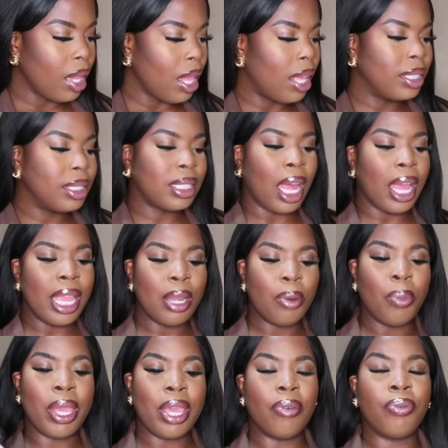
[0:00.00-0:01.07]

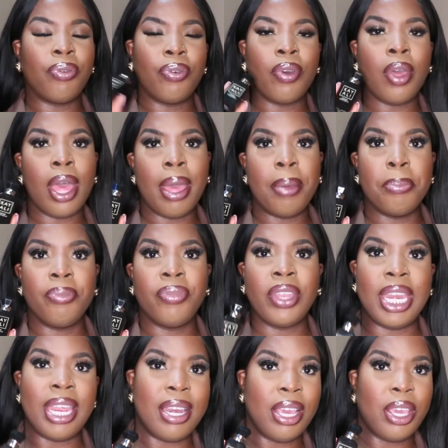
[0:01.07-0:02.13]
starting with
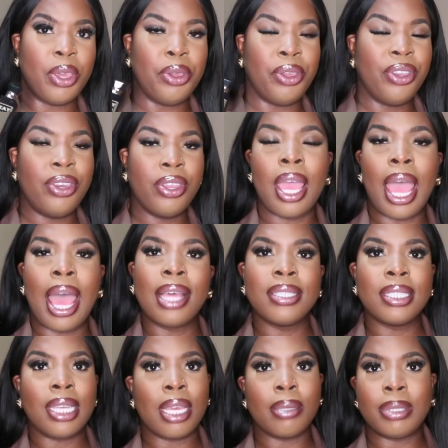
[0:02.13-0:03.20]
vanilla oud,
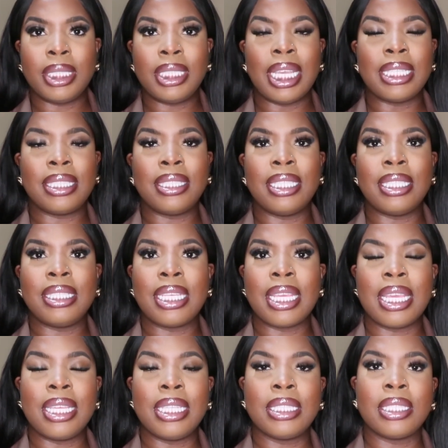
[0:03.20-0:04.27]
as the name suggests, this
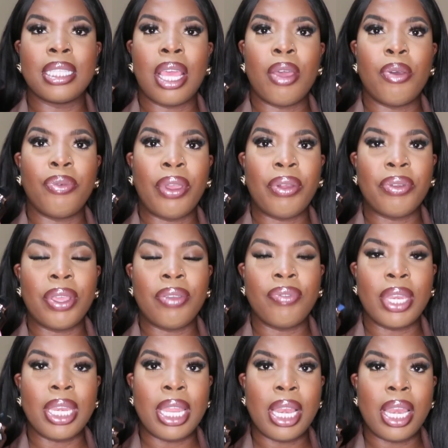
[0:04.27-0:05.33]
is a very
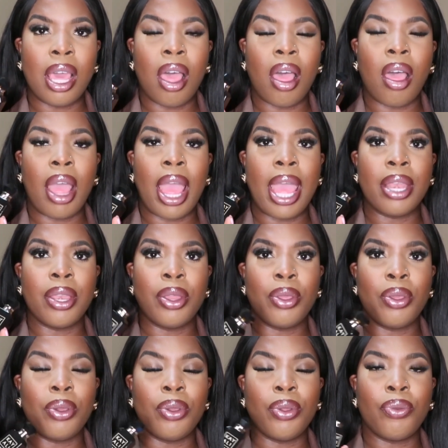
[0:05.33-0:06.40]
vanilla and
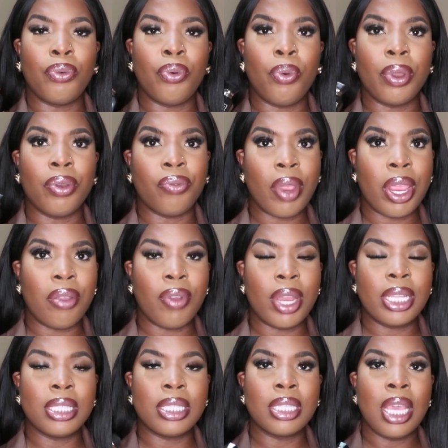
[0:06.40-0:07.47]
oud forward
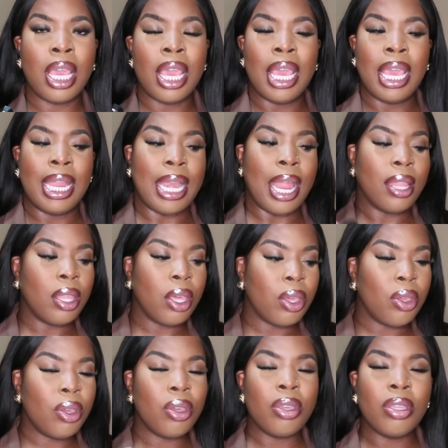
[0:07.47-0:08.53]
fragrance. Now the
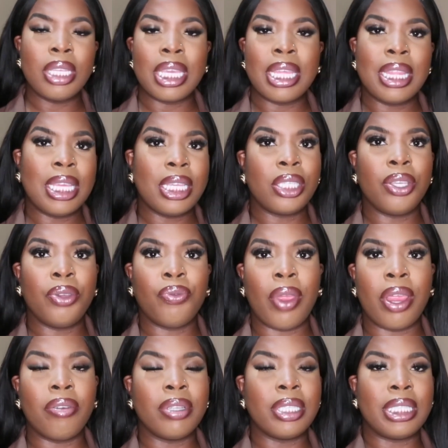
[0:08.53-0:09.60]
oud in these 2
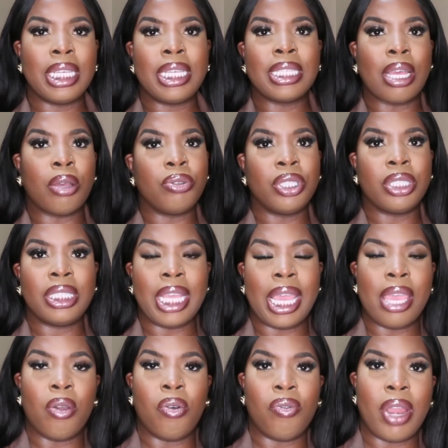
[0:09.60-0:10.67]
fragrances, I'll just
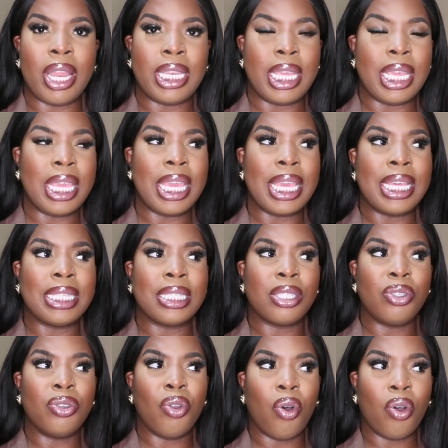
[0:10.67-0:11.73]
say already, it's
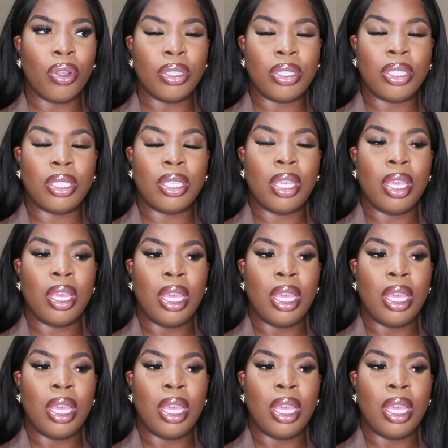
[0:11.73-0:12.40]
not